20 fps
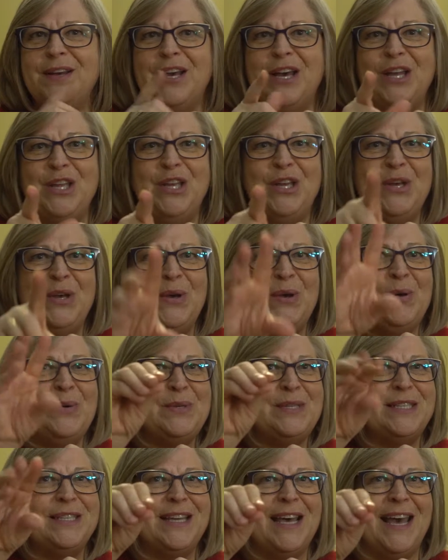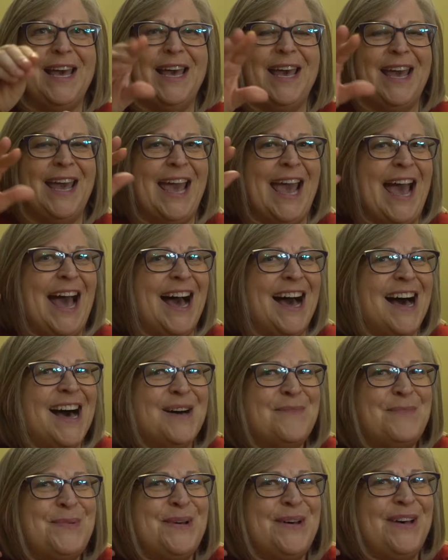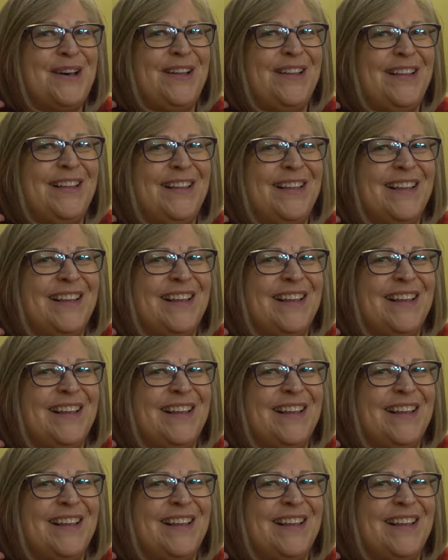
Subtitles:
Can you say apple?